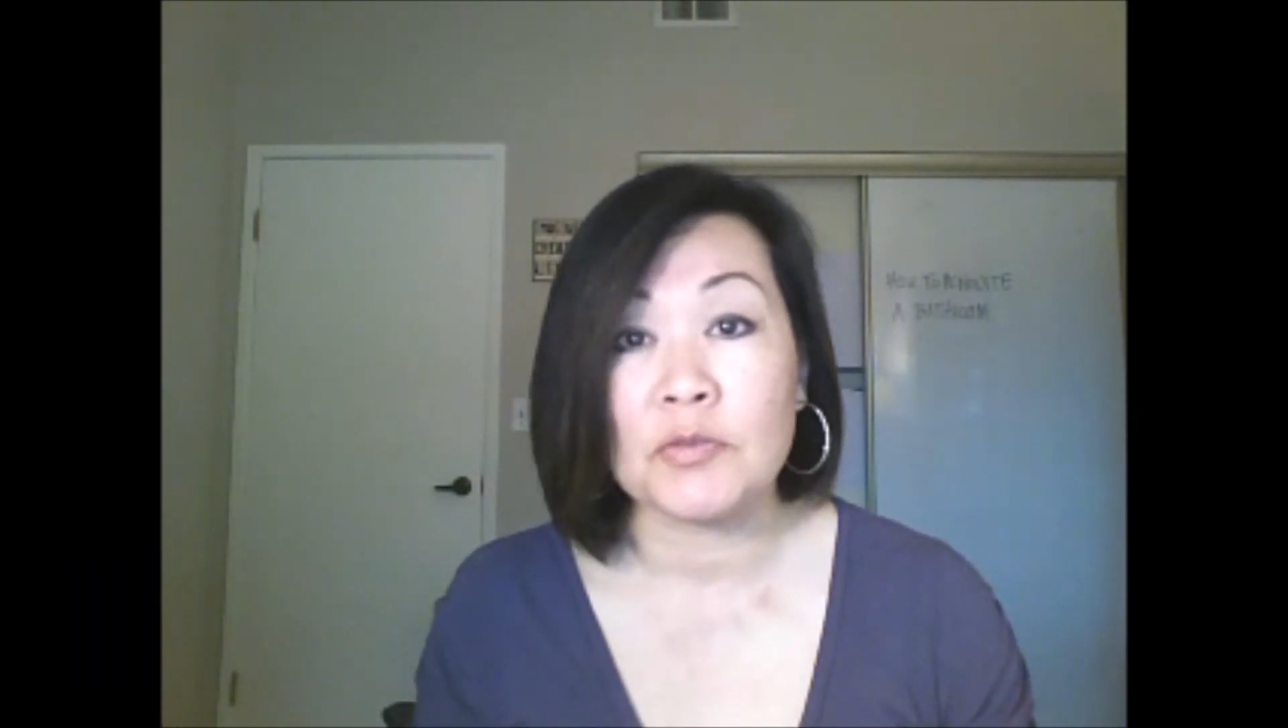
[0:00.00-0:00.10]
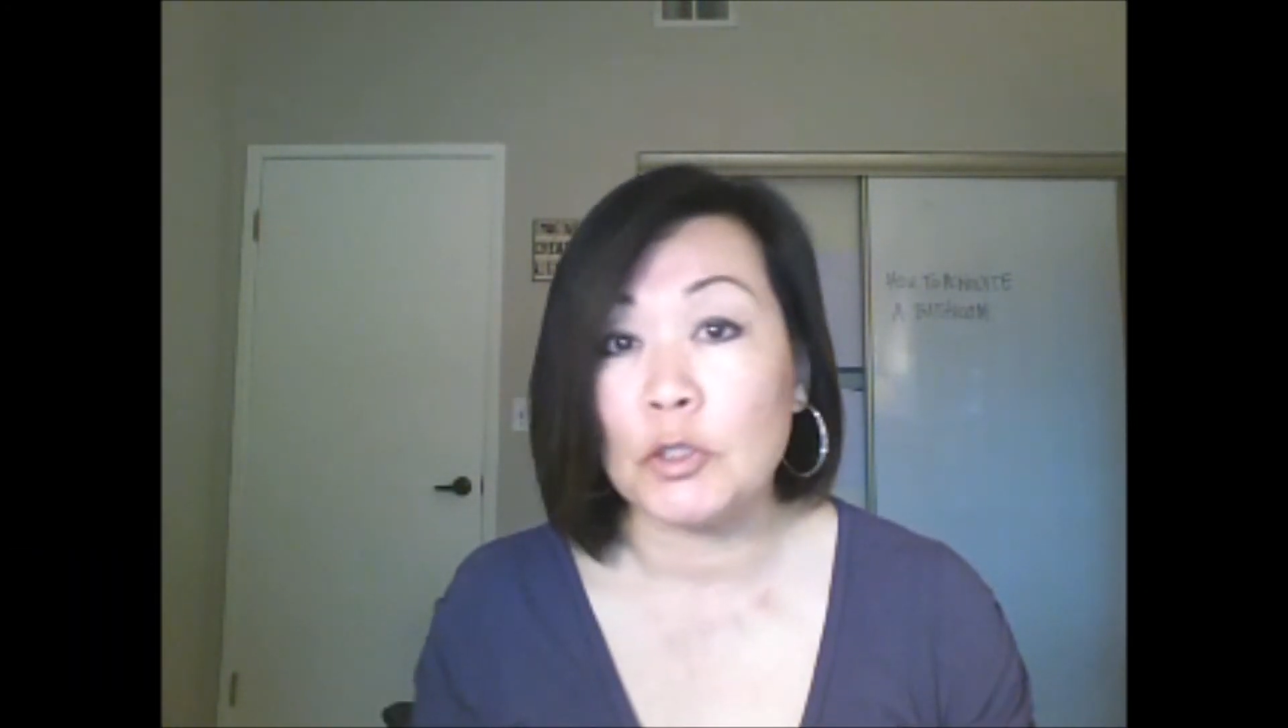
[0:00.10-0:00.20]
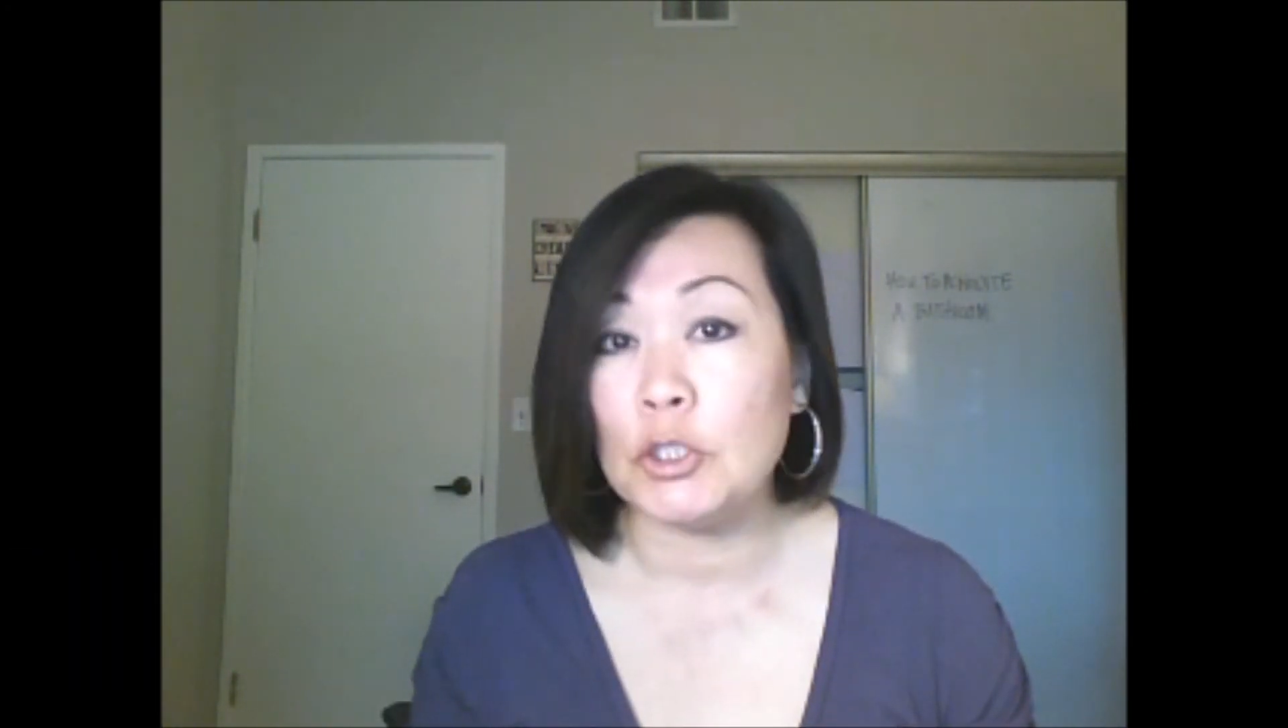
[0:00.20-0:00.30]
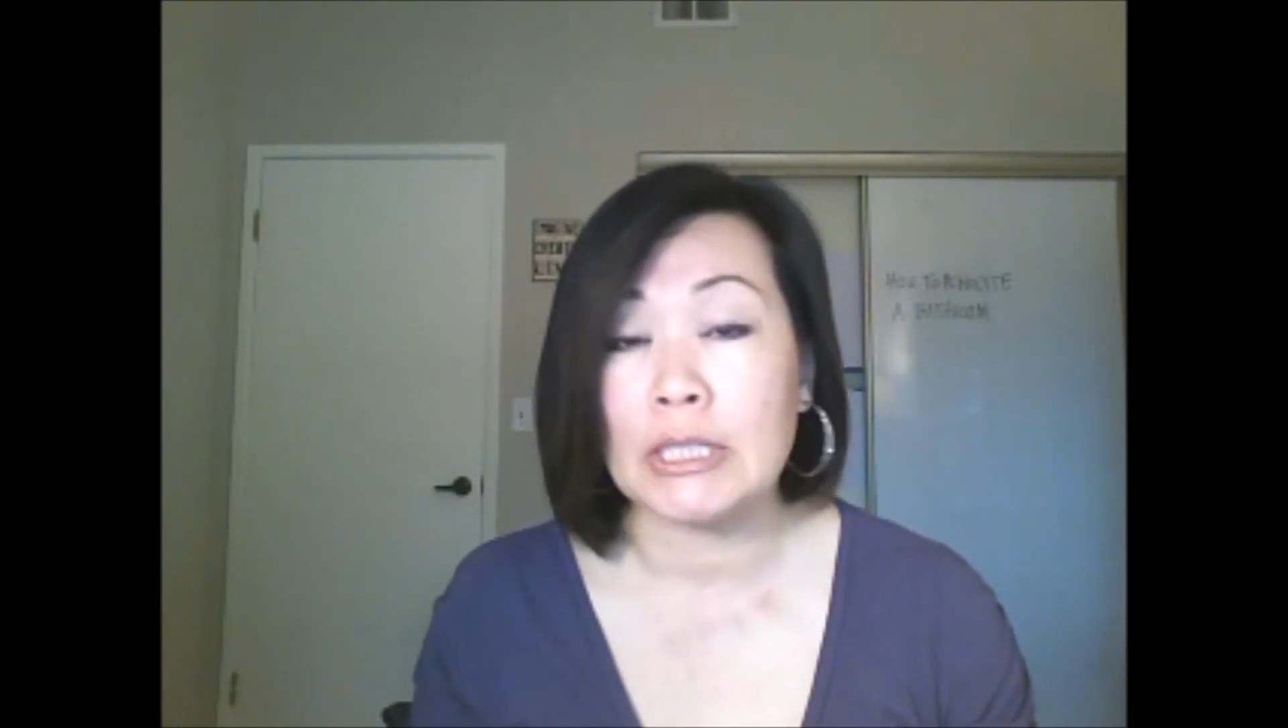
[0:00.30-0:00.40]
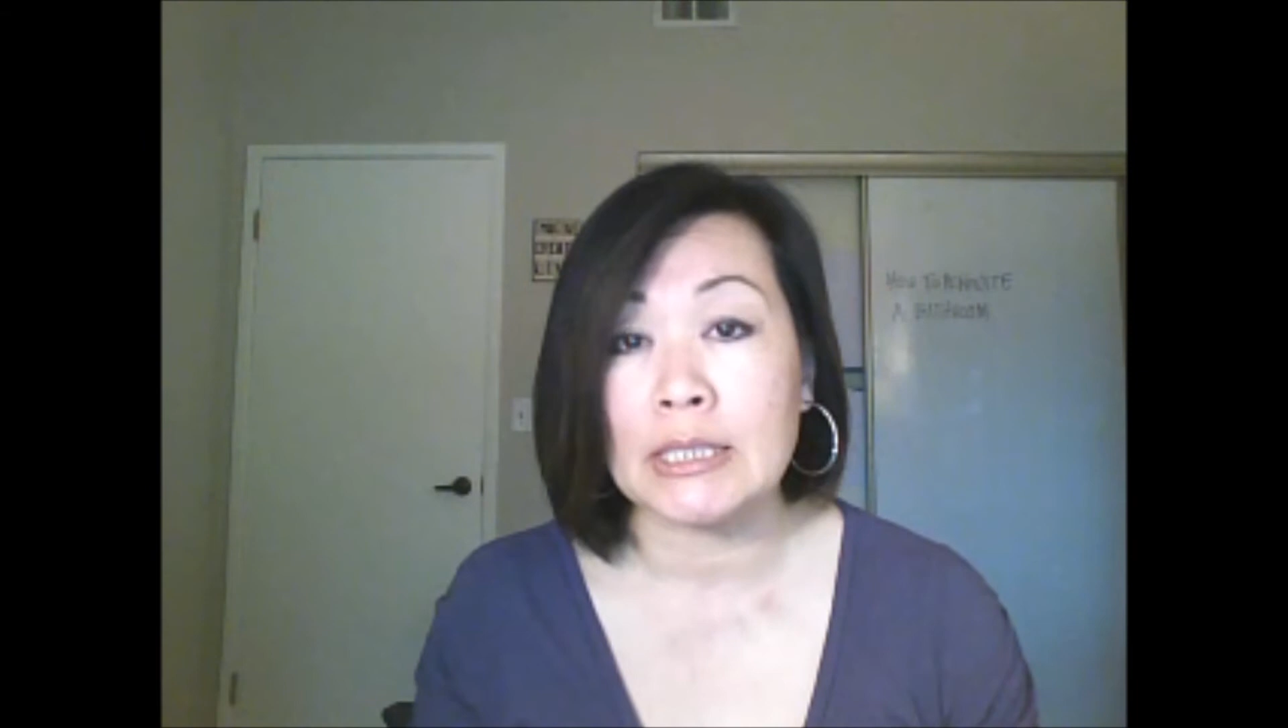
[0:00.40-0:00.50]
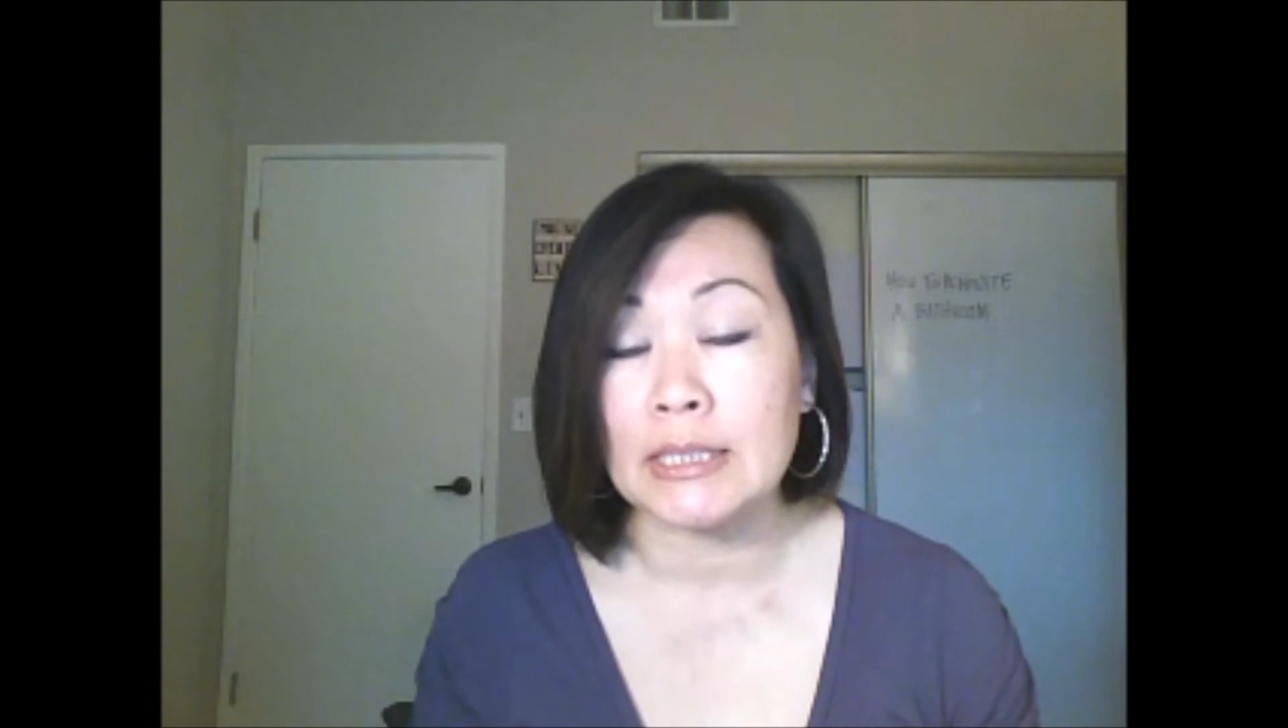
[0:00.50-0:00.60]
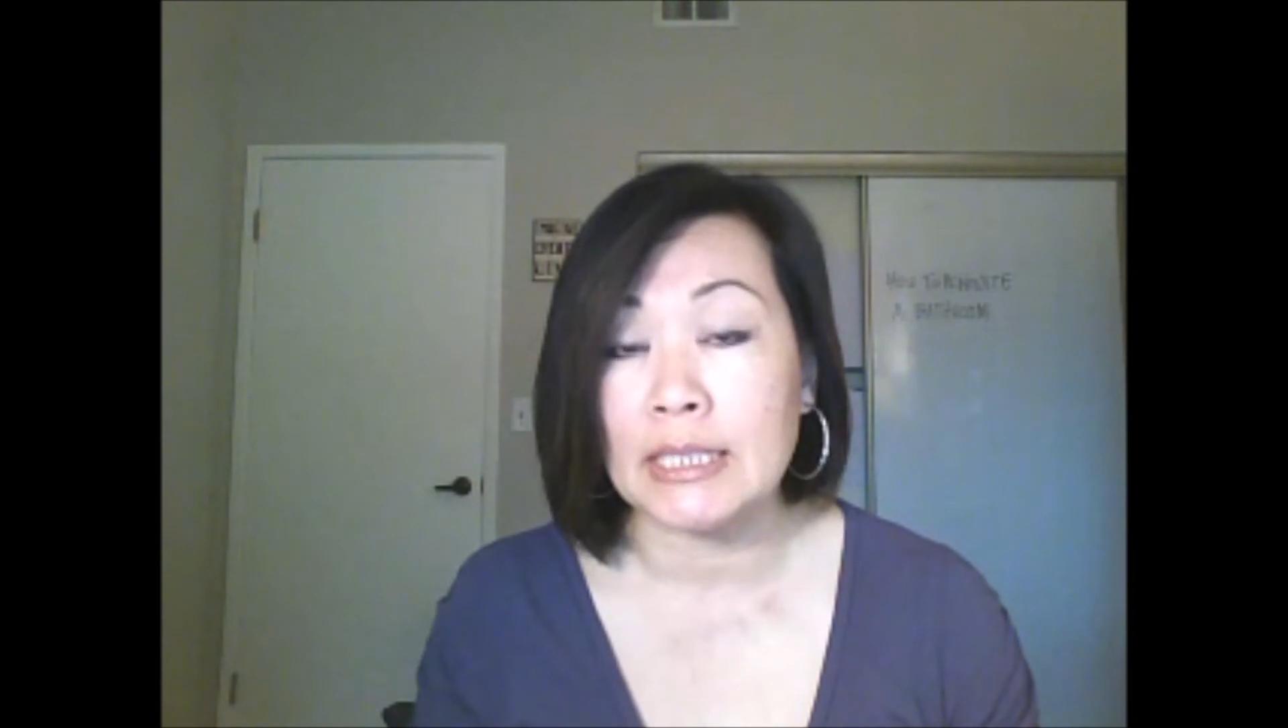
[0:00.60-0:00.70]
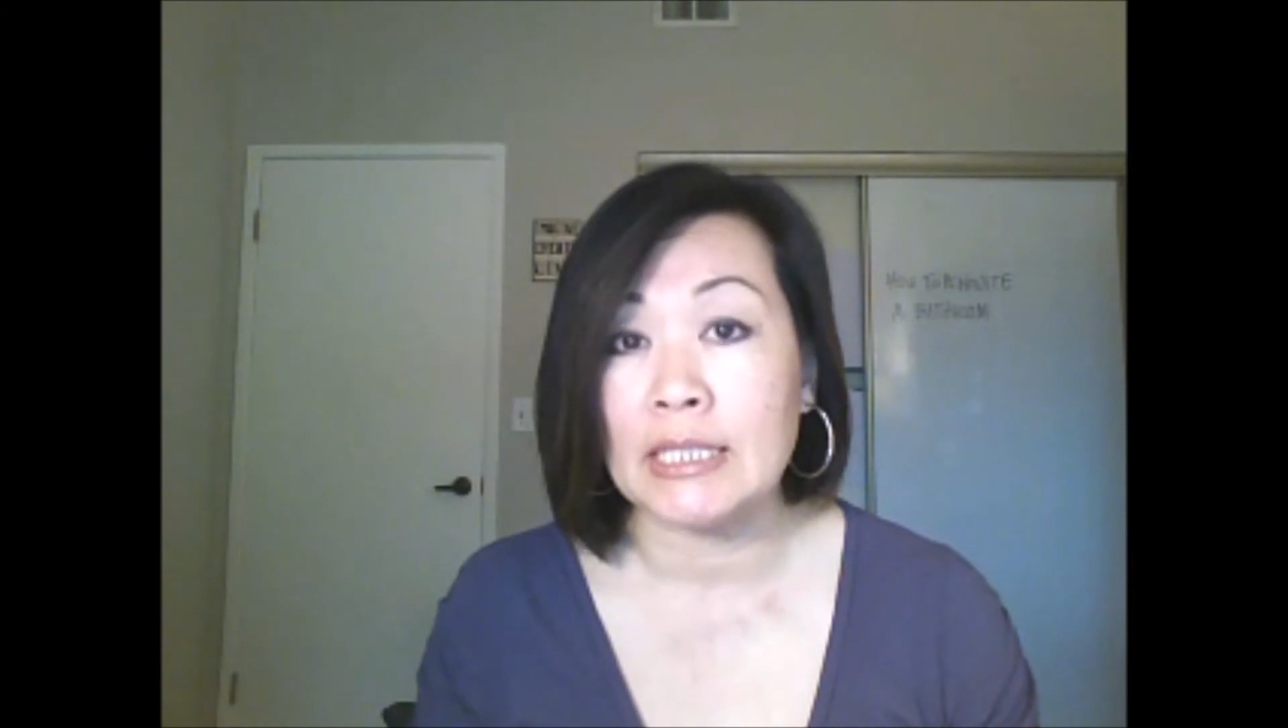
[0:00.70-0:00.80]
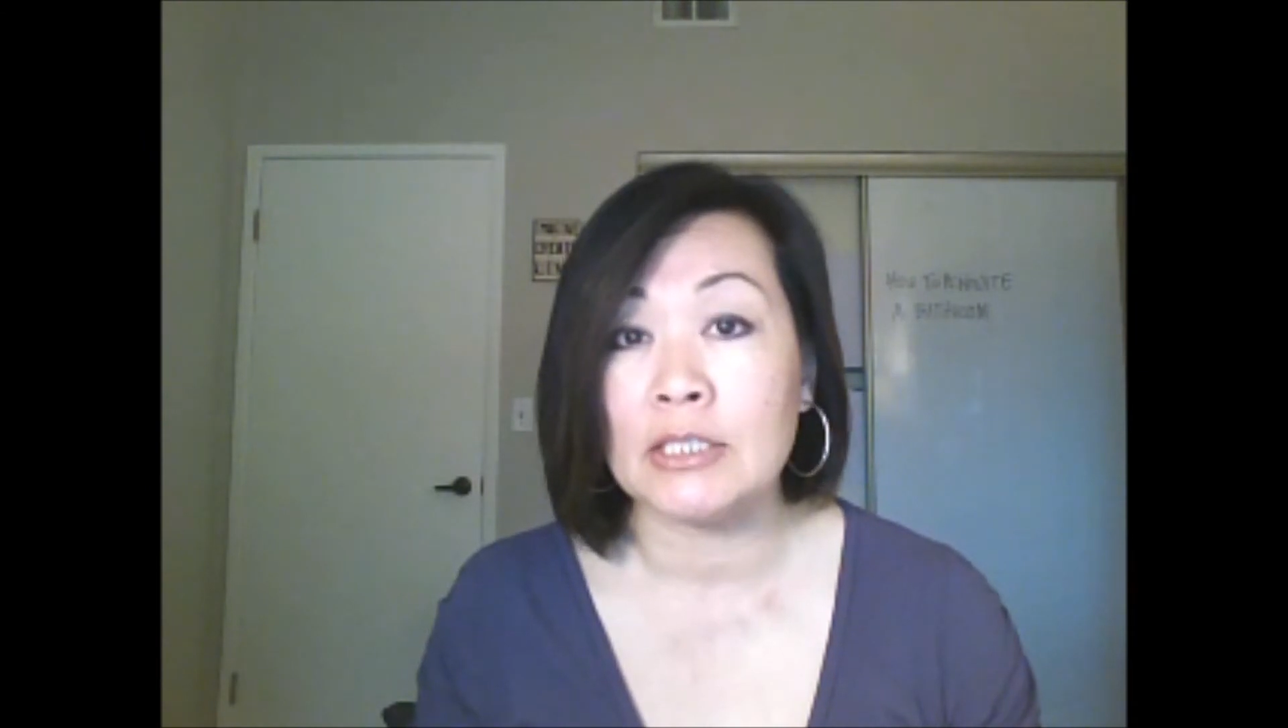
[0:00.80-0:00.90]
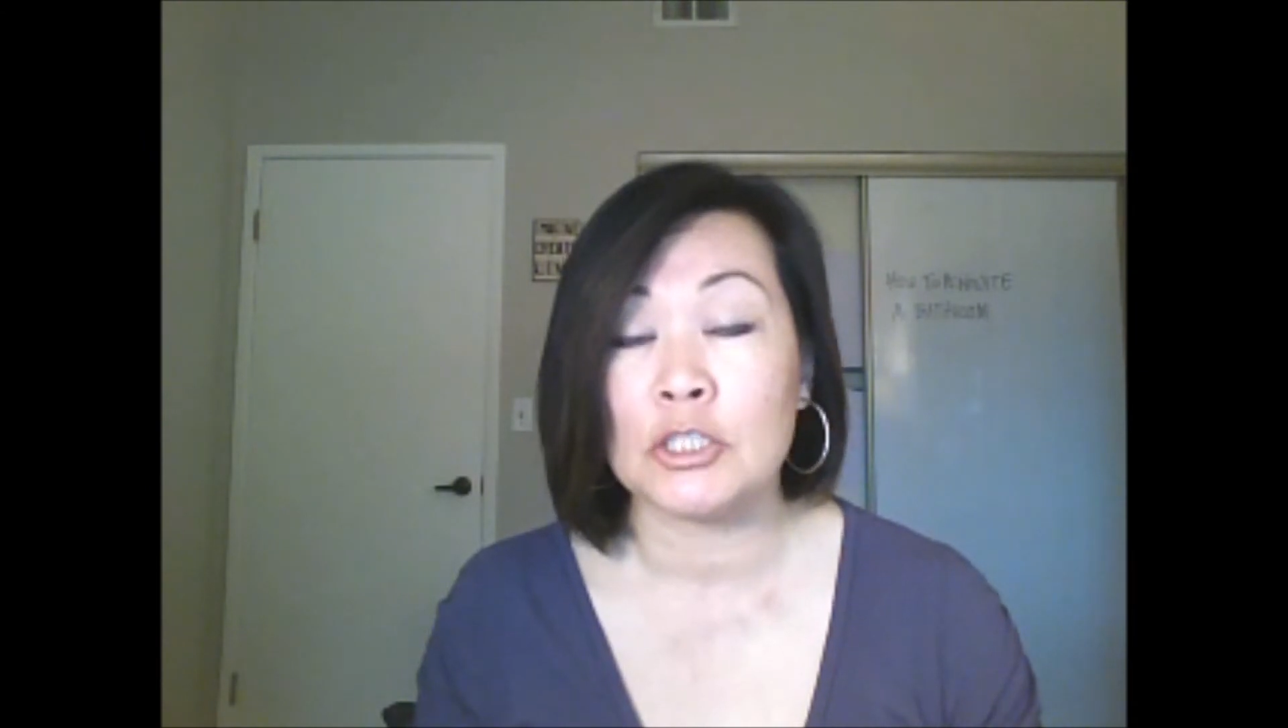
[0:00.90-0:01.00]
for you to clean,